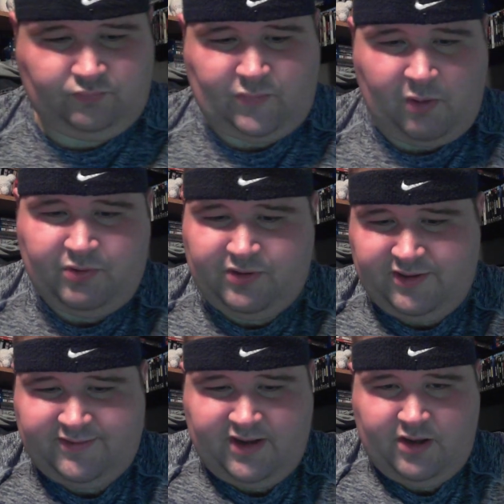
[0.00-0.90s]
I'll put
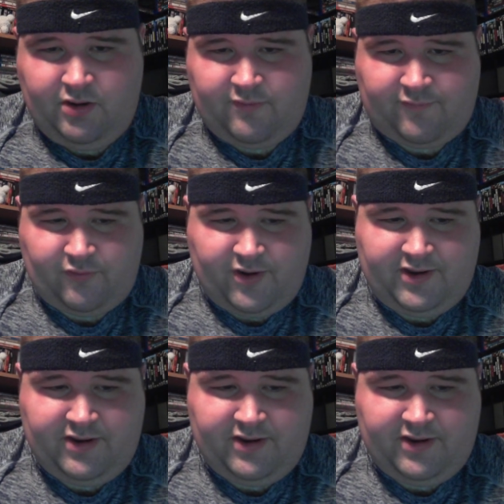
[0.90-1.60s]
these here for right